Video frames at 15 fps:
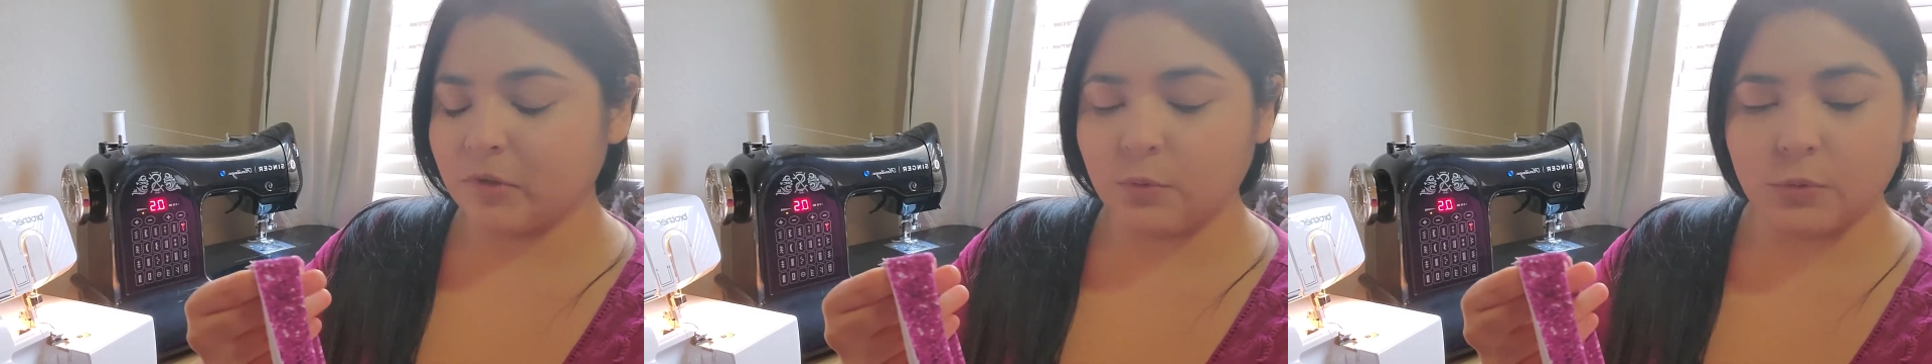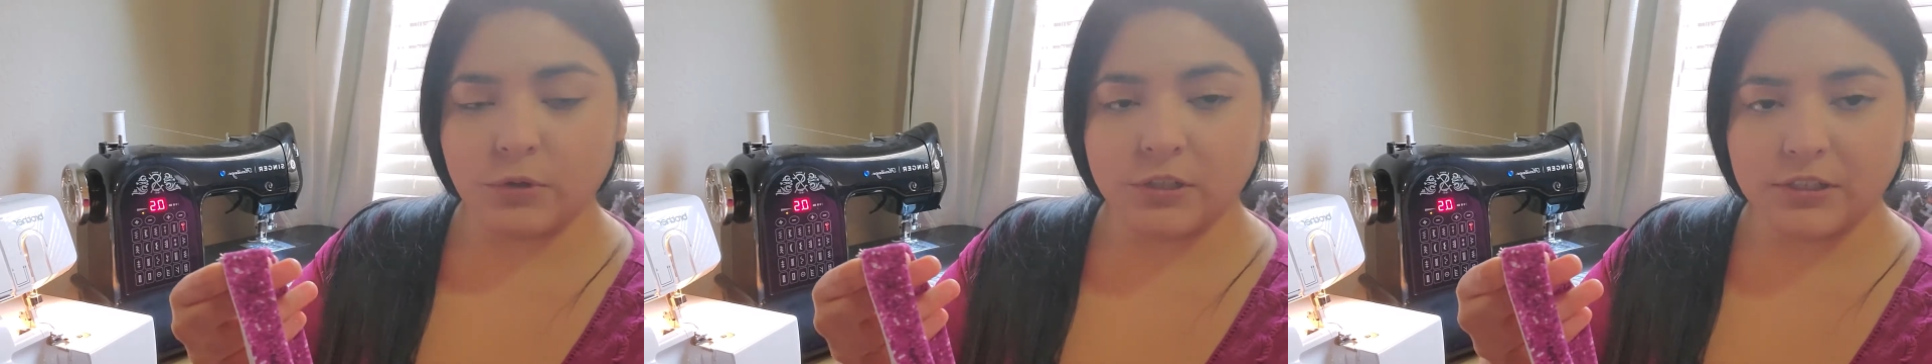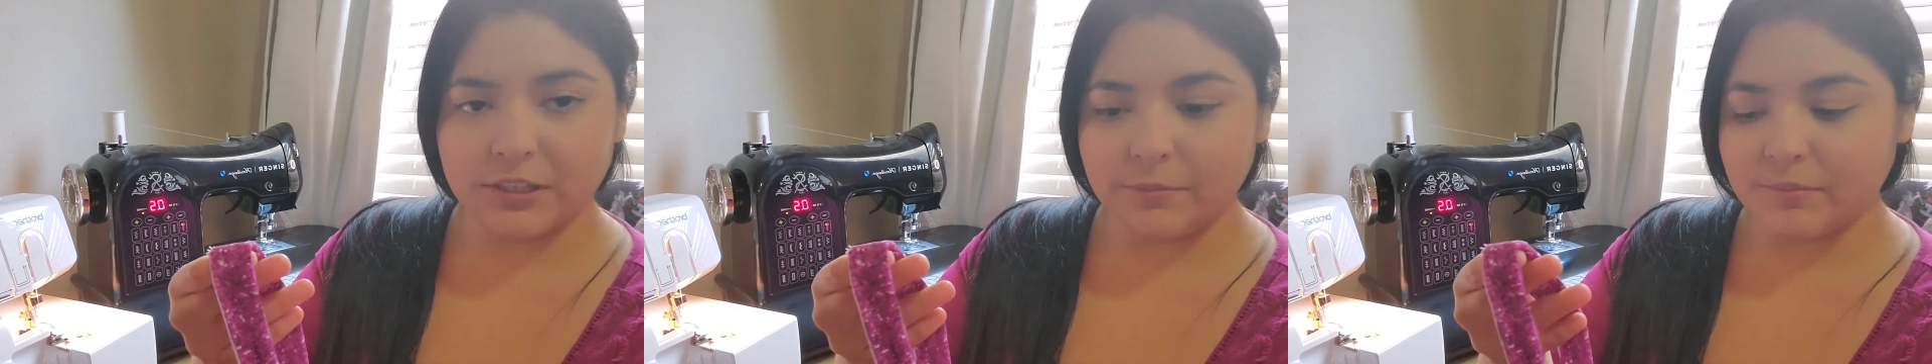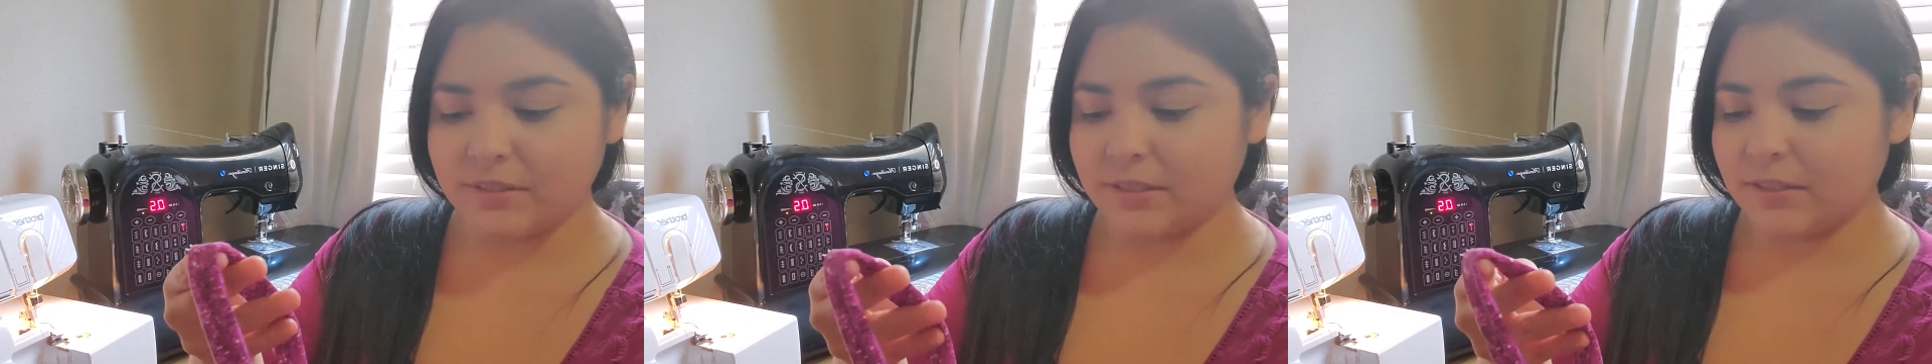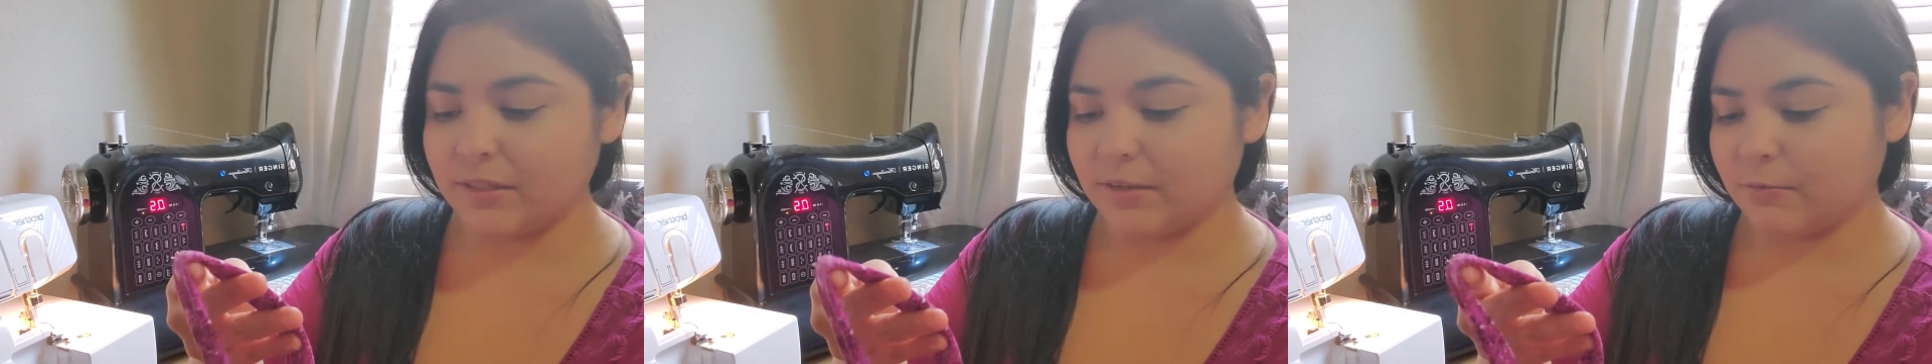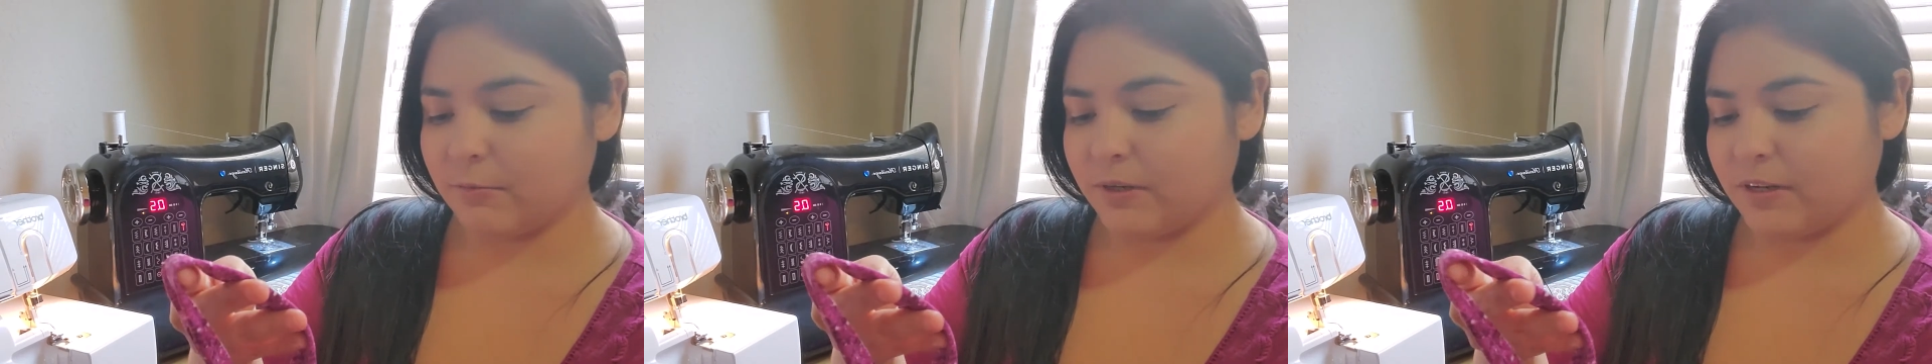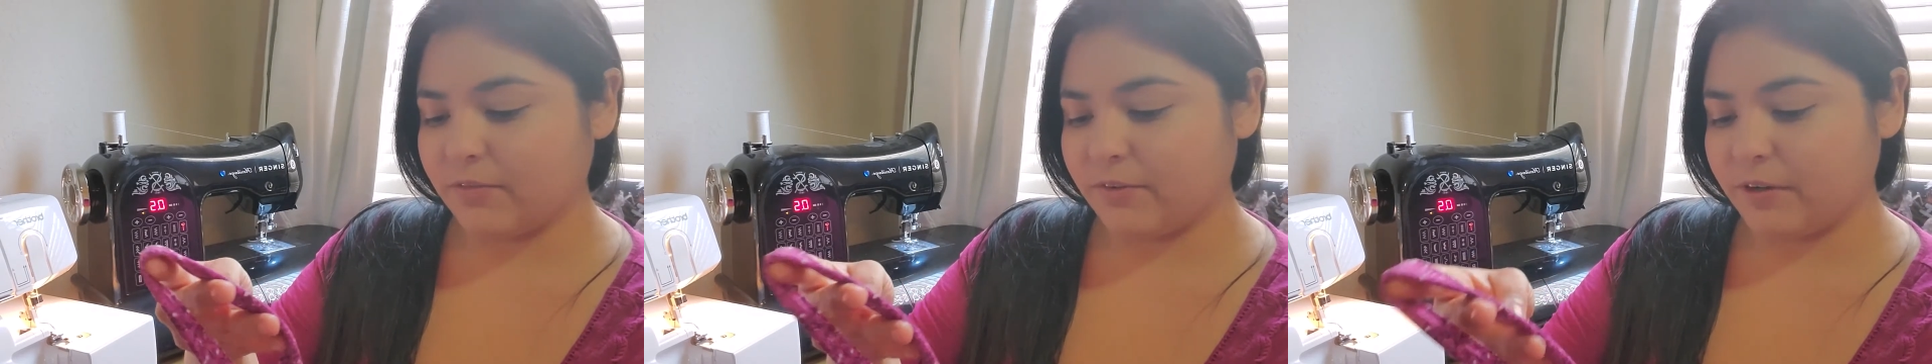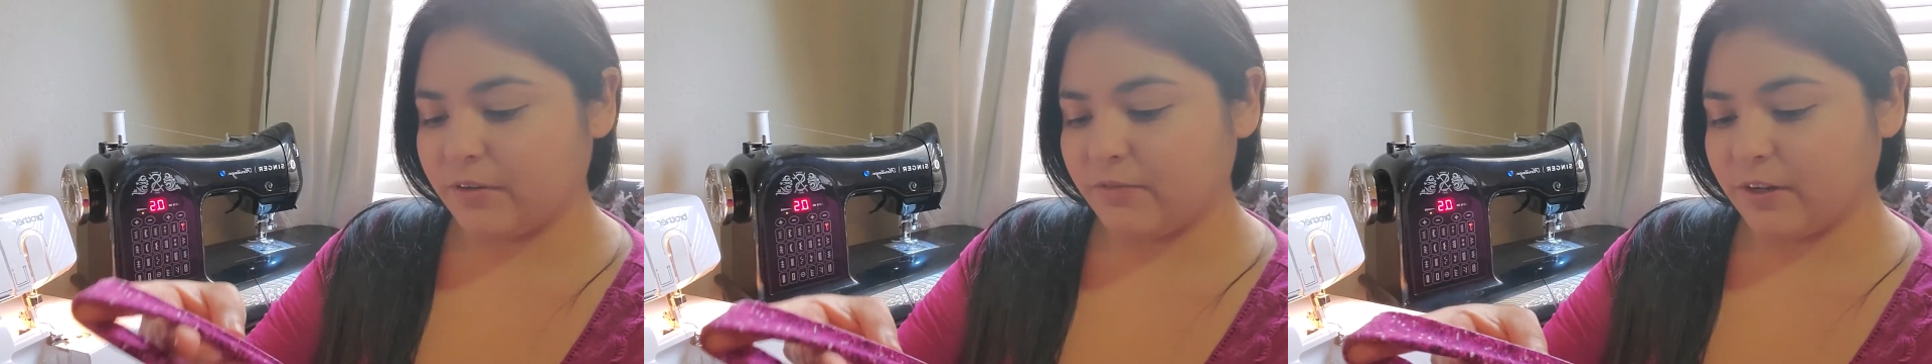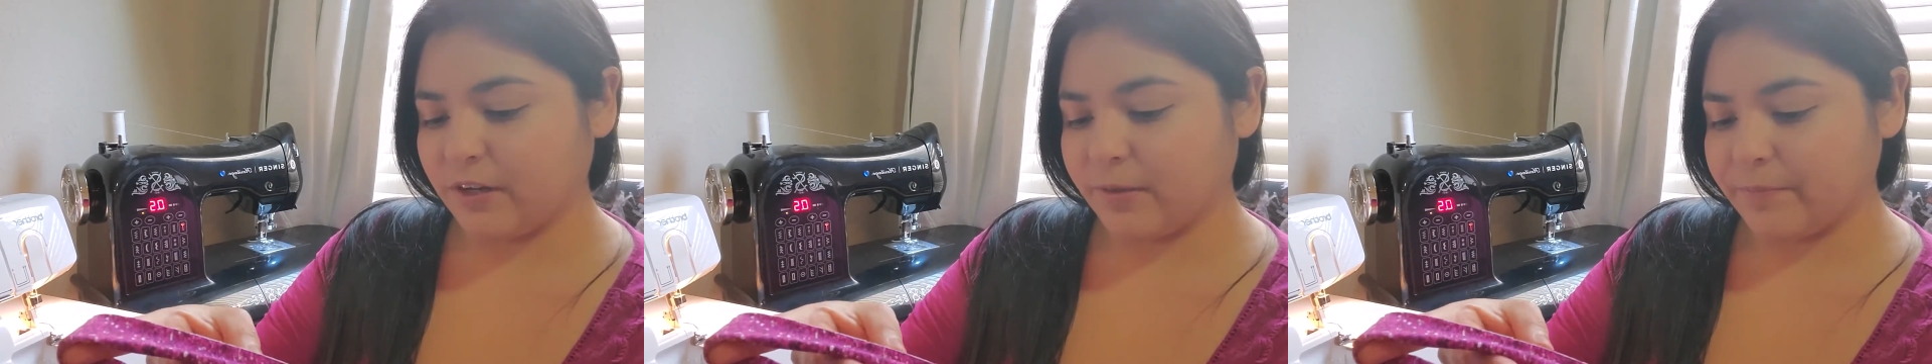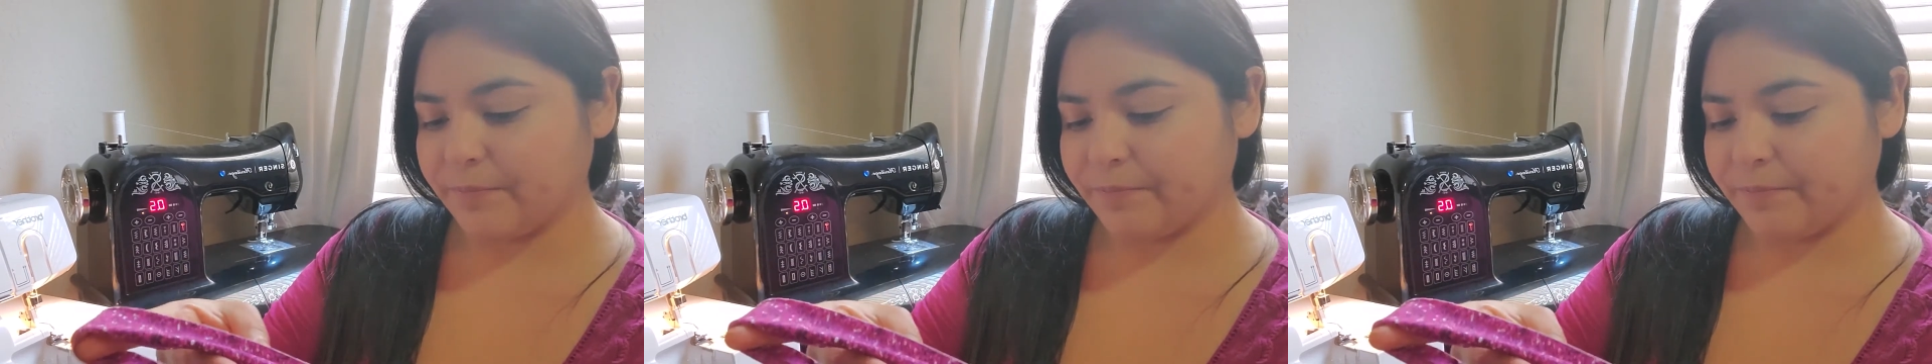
or clips, whatever you've got.